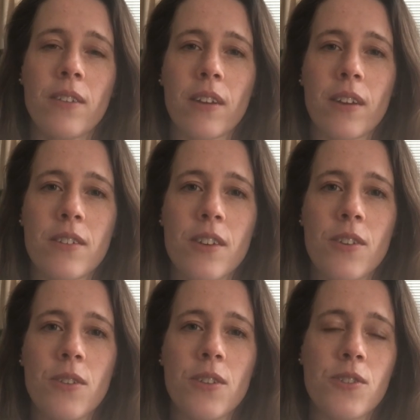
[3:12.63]
to
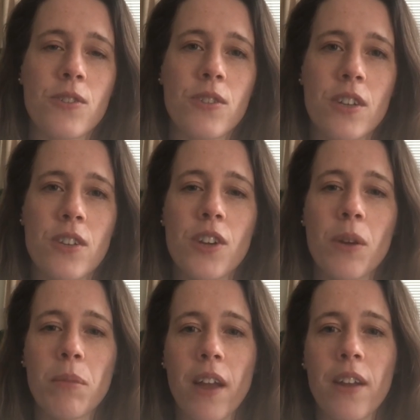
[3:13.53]
continue the
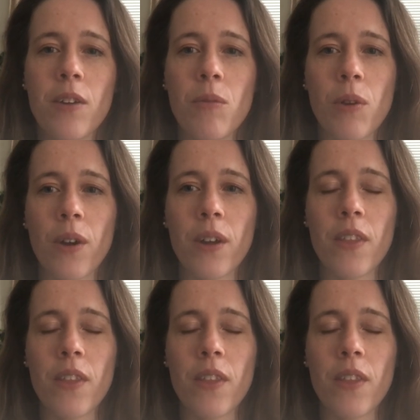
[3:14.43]
strategic planning work